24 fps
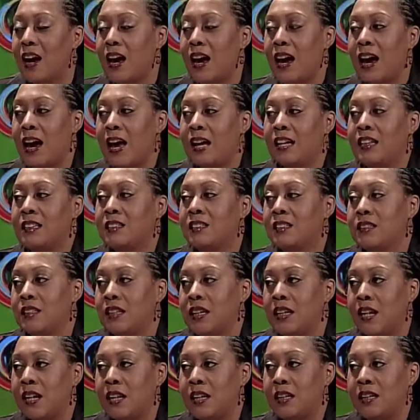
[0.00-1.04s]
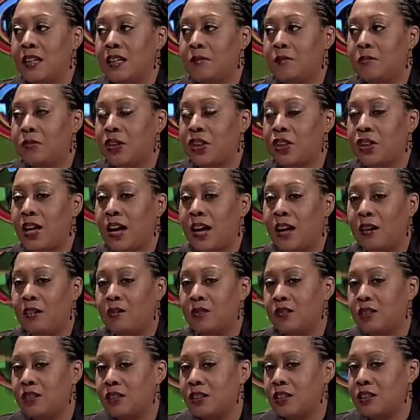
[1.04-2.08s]
And
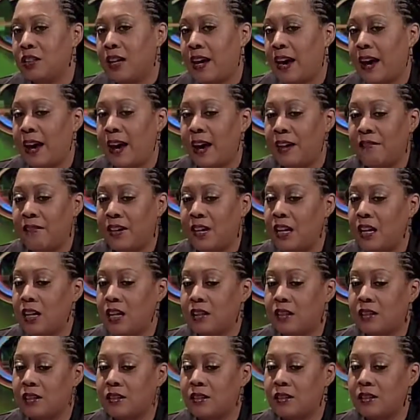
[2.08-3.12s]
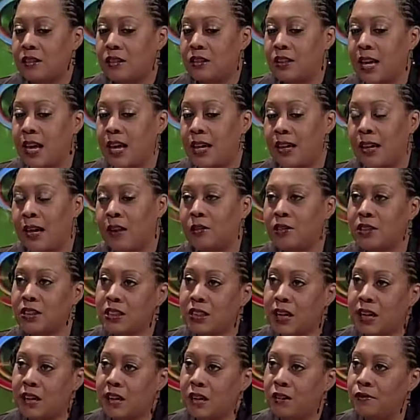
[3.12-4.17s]
without having that
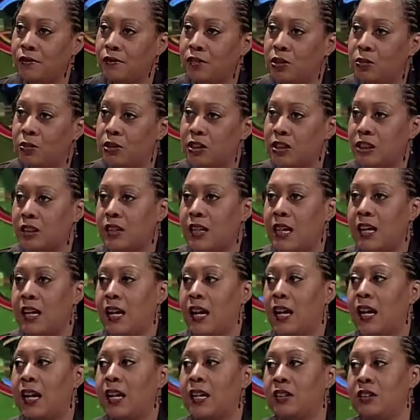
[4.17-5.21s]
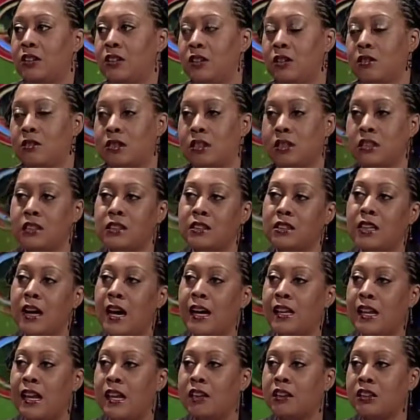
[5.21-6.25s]
outside influence to say, hey, you know, this is
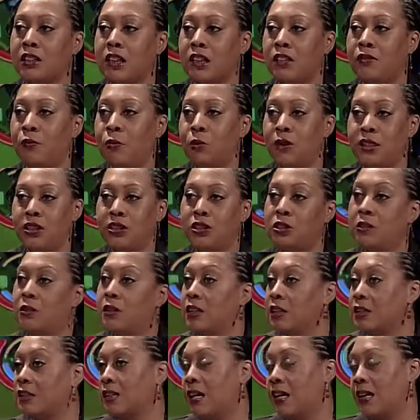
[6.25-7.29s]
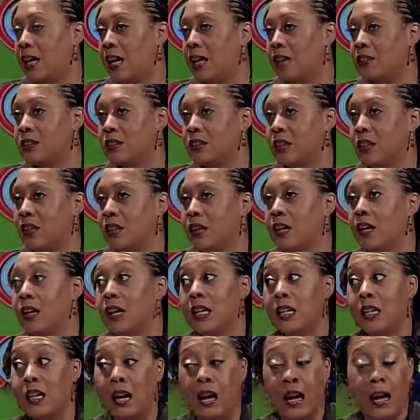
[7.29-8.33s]
not healthy, what he's doing is not healthy,
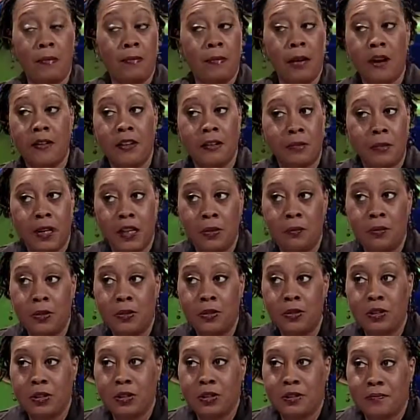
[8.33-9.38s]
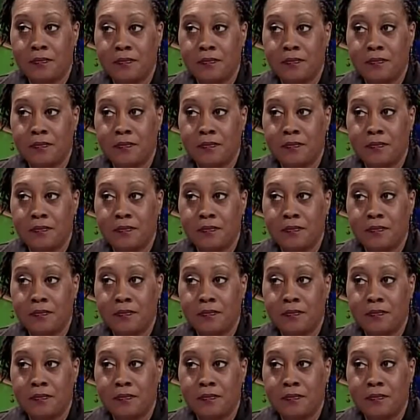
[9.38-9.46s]
I married my abuser.